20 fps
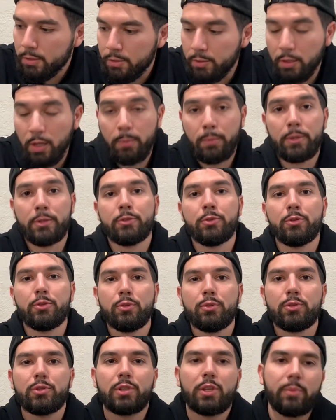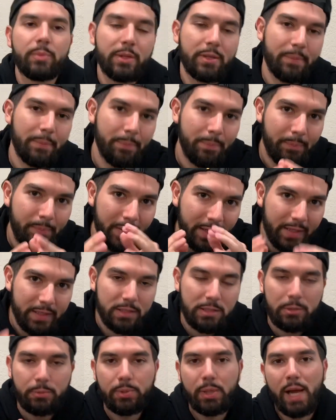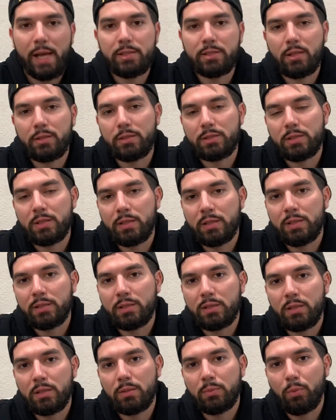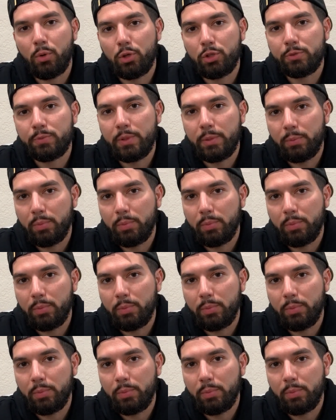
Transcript: Number 2 is going to be the biggest surprise on this list to most